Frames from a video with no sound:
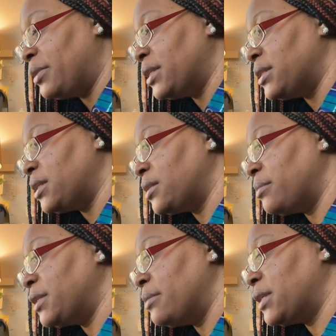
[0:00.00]
That's
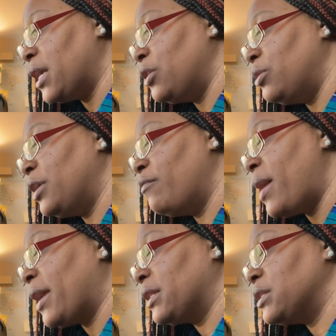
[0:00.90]
sometimes how you give
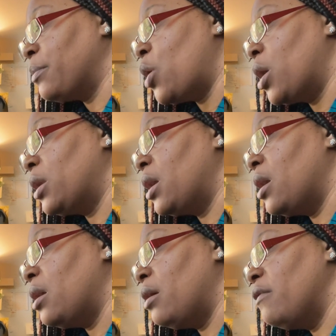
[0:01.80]
back. That's a part
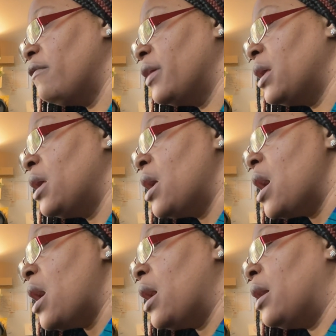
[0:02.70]
of
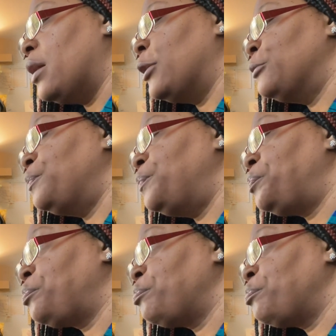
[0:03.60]
um,